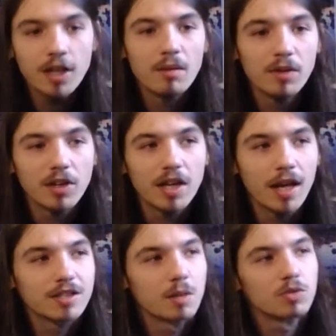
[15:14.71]
I'm looking at
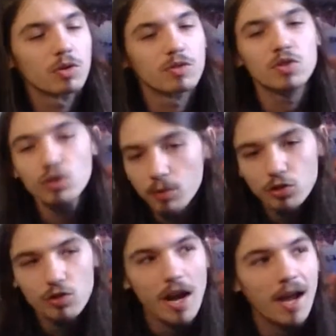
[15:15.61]
some sort of Super
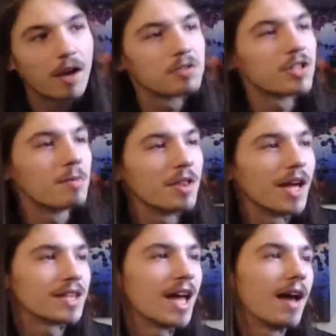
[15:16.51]
Strat or something
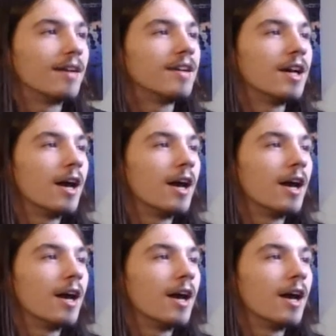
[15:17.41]
like that.